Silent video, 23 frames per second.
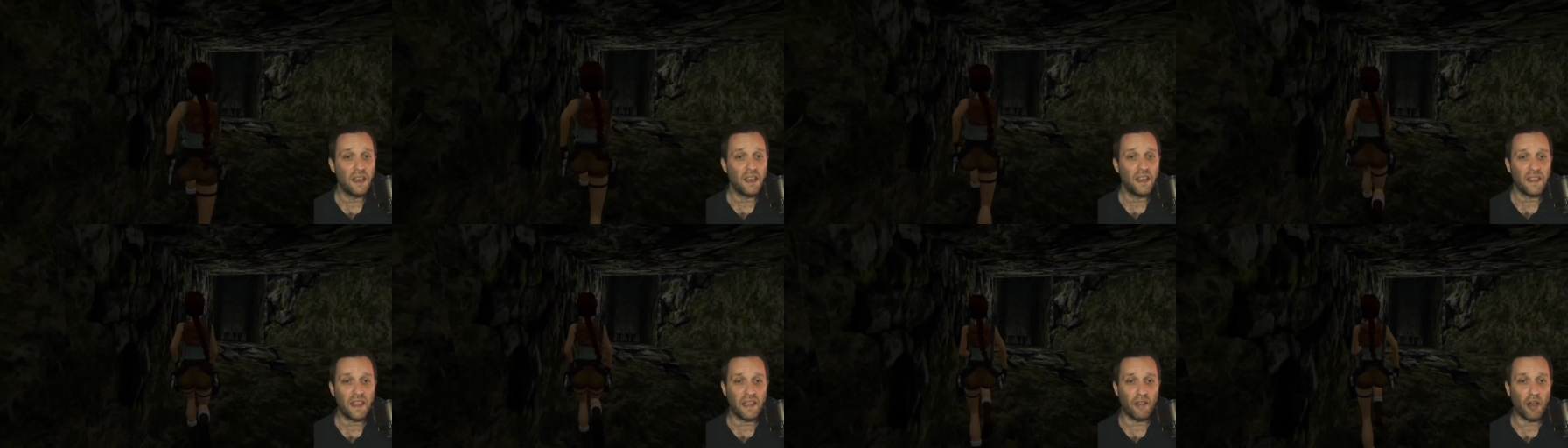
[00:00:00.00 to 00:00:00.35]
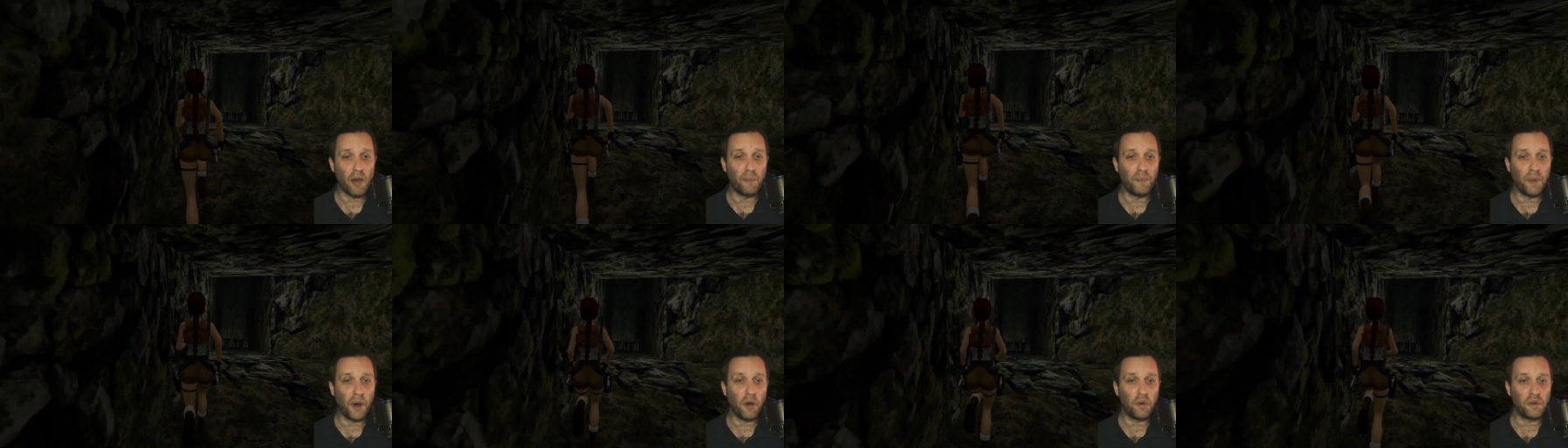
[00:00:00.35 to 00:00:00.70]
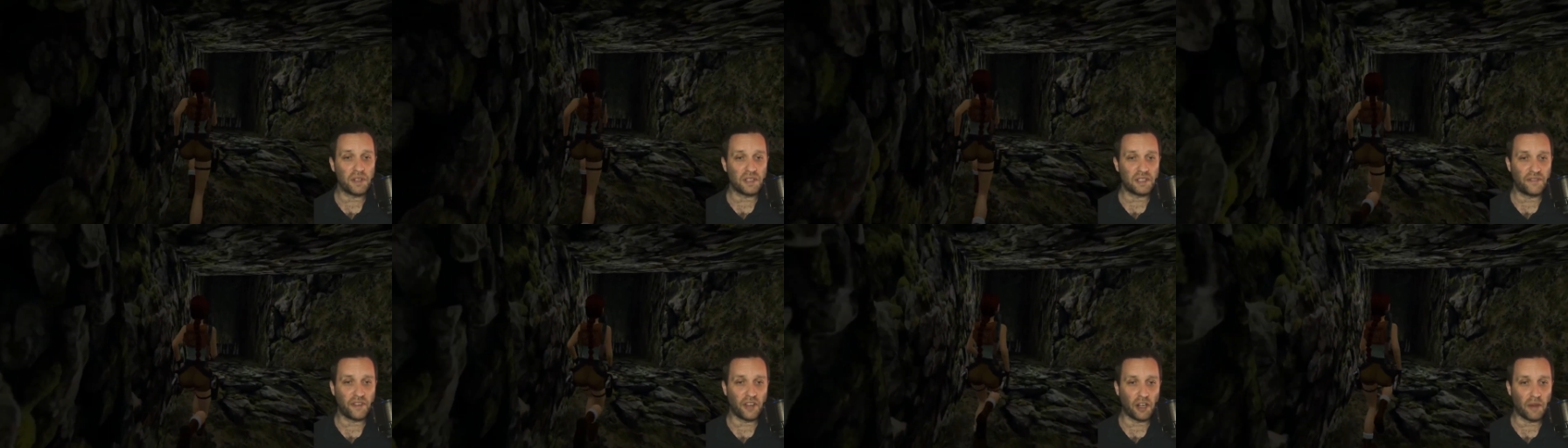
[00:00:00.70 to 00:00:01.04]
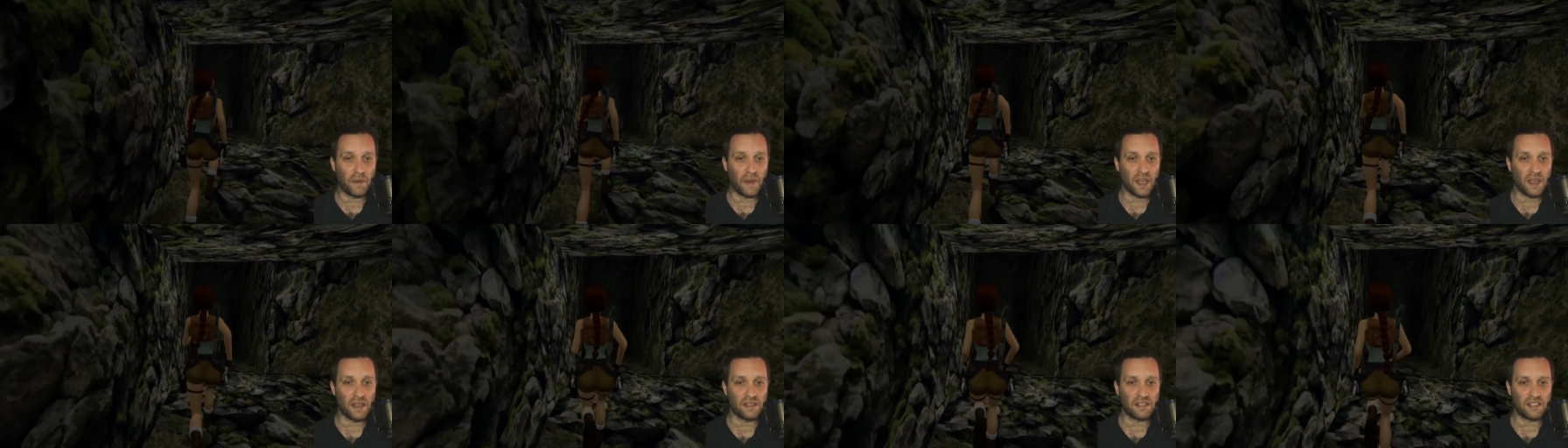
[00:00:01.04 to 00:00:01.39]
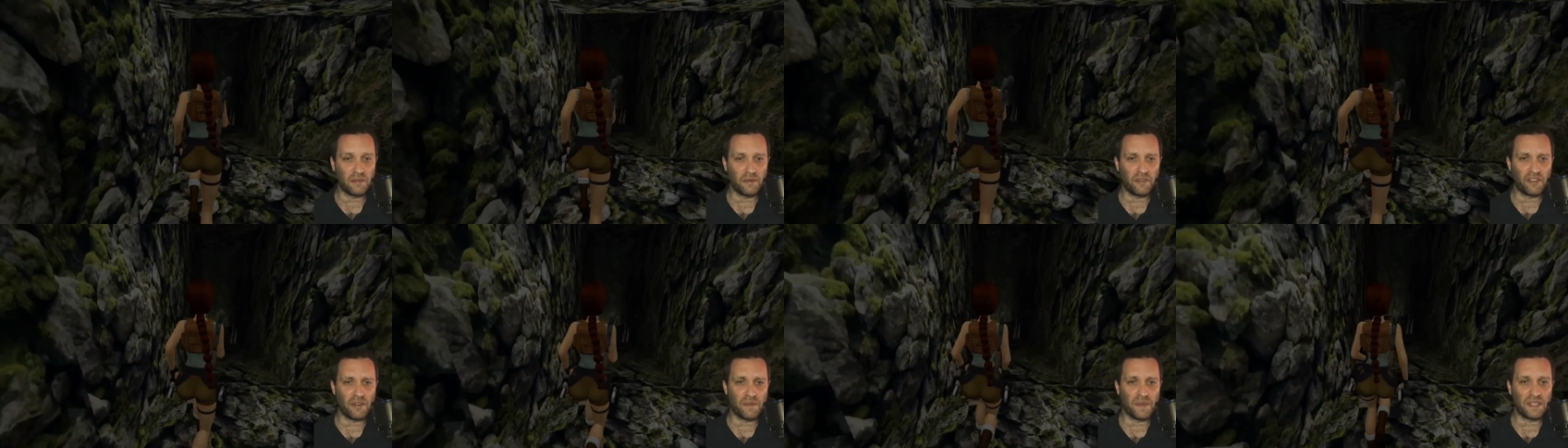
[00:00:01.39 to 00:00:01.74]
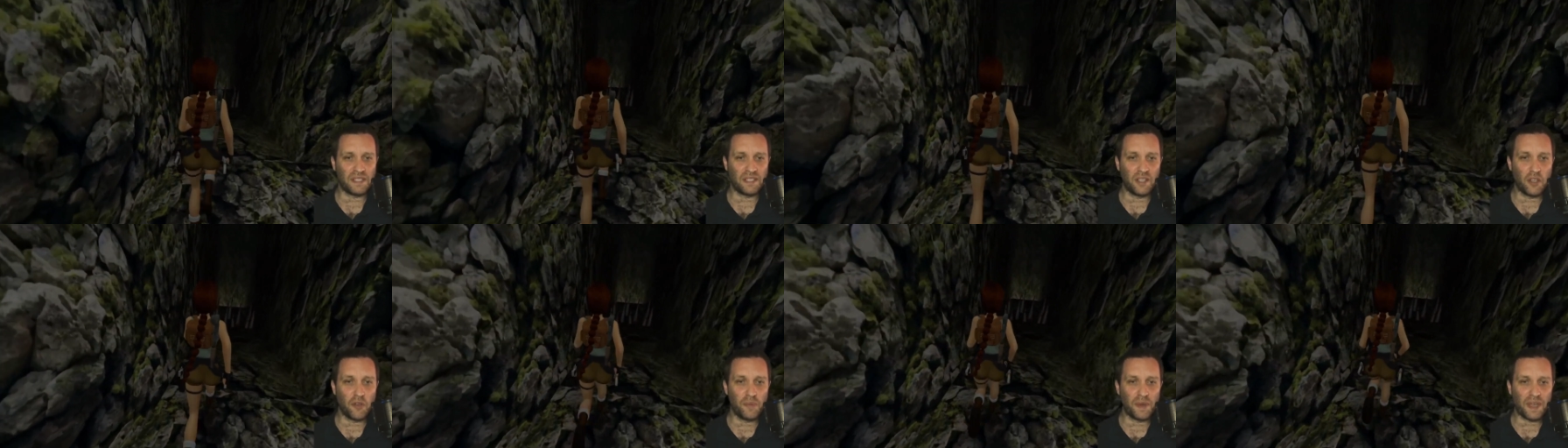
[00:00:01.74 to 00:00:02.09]
there are boulders following us, so we've got to be
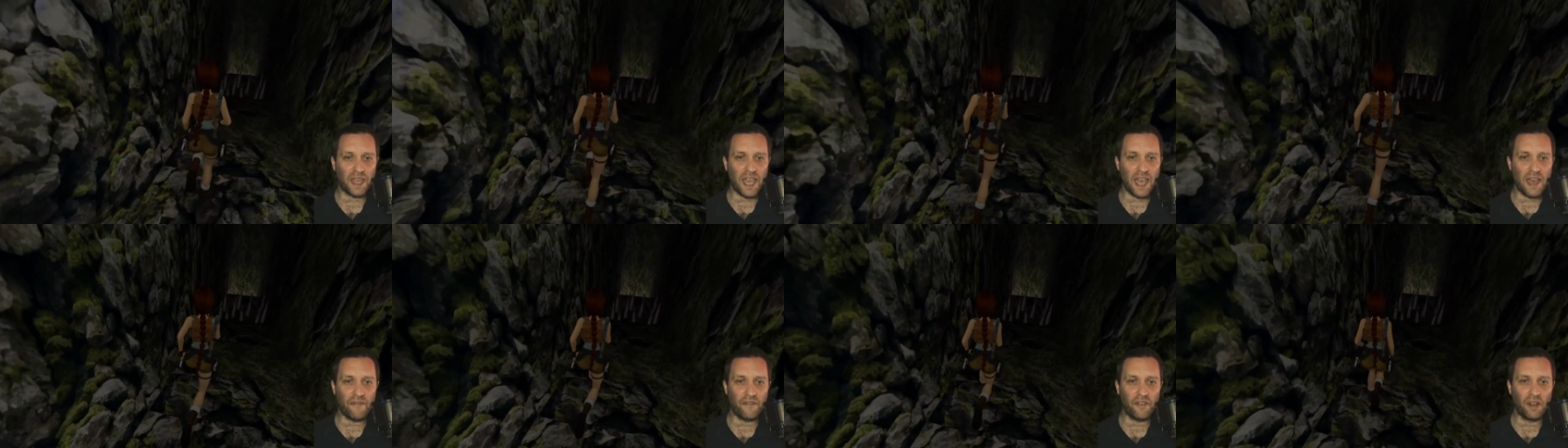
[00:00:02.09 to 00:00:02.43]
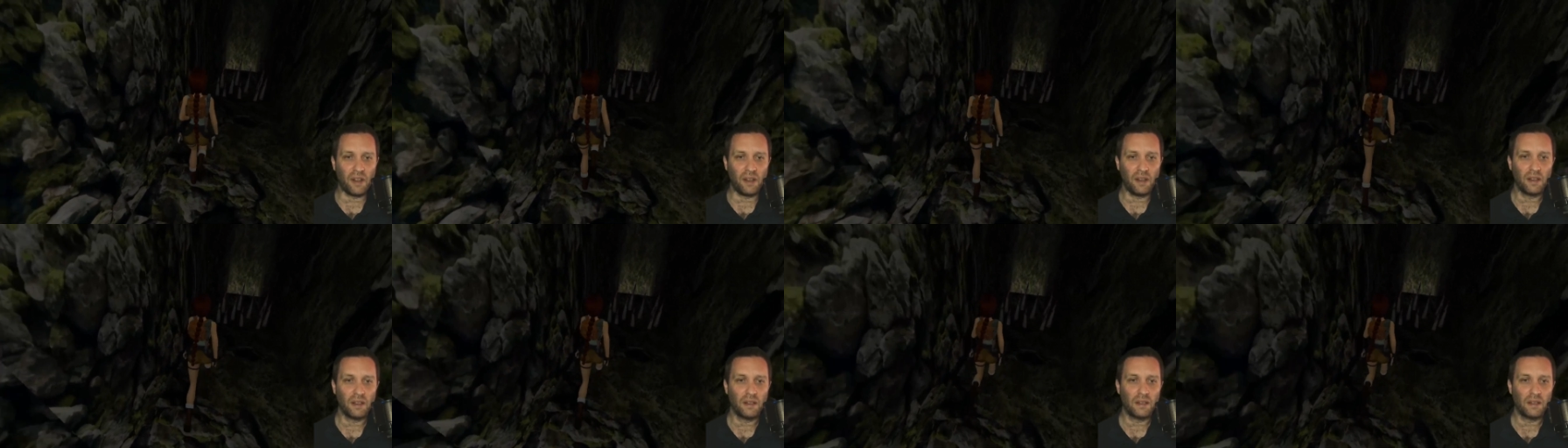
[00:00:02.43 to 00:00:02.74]
super careful.